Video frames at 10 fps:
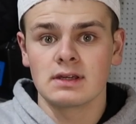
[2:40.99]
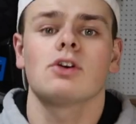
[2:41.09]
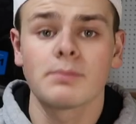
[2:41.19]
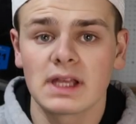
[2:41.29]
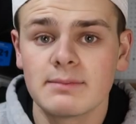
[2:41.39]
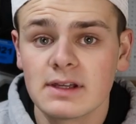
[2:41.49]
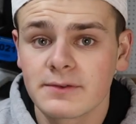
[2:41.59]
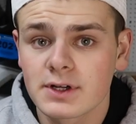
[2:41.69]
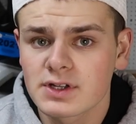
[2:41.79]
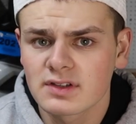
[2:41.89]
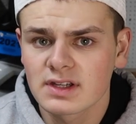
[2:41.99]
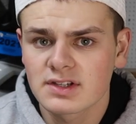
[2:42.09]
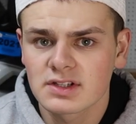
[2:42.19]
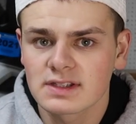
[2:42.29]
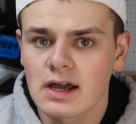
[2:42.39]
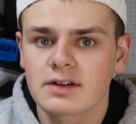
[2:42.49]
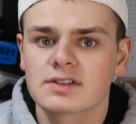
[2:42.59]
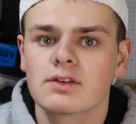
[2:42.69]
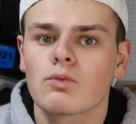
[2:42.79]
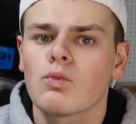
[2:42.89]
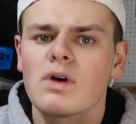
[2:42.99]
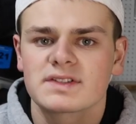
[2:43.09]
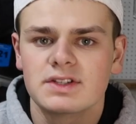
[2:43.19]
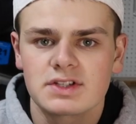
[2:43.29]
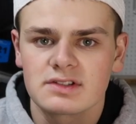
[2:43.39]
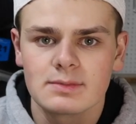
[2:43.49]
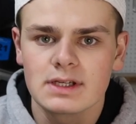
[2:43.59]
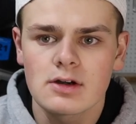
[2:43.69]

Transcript: Don't blame me for your trails getting shut down, because it wasn't just me.